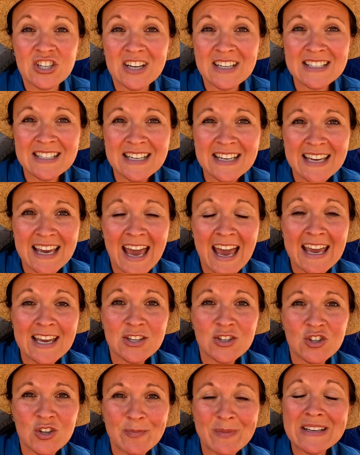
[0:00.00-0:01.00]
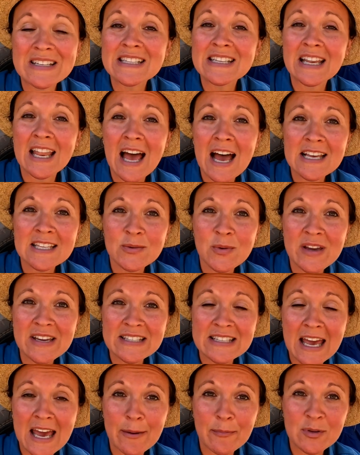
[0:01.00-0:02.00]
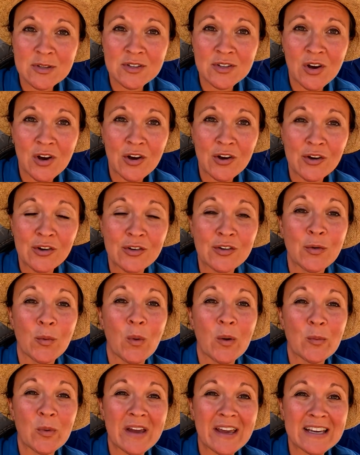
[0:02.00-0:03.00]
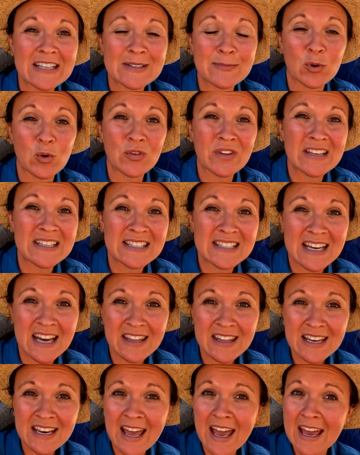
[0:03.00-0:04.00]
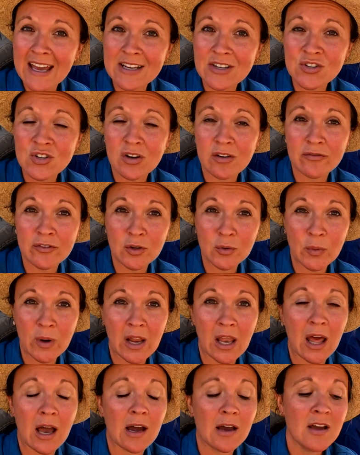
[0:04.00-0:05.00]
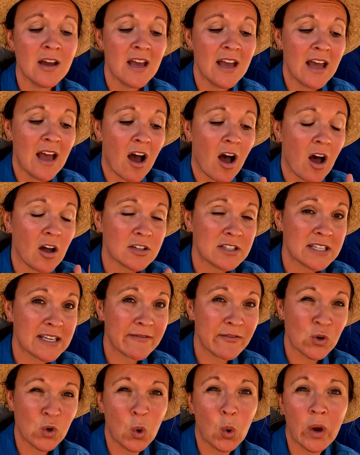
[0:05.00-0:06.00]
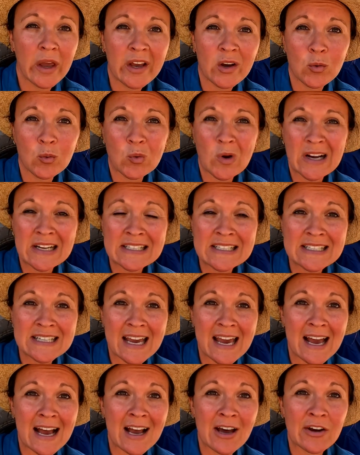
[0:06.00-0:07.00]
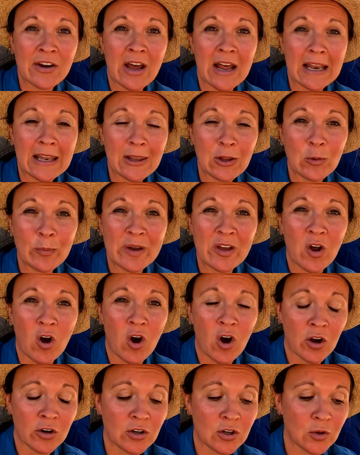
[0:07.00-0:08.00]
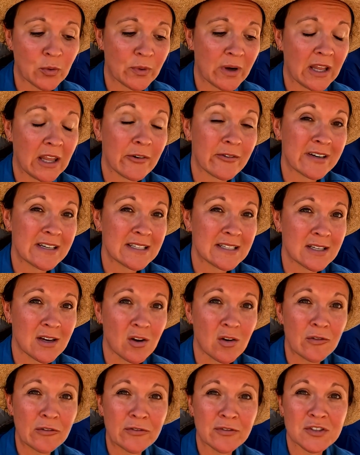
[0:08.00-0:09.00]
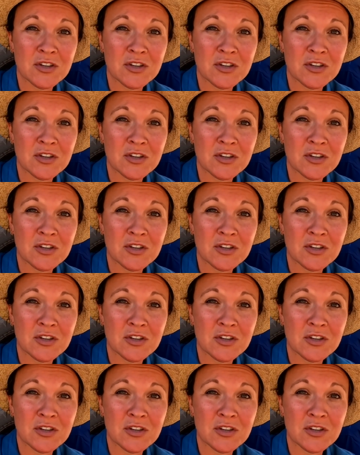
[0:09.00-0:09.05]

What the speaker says: Just in case you missed last week's episode when we explored the southern end of Lorella, I'll just give you a quick rundown a little bit on Lorella itself.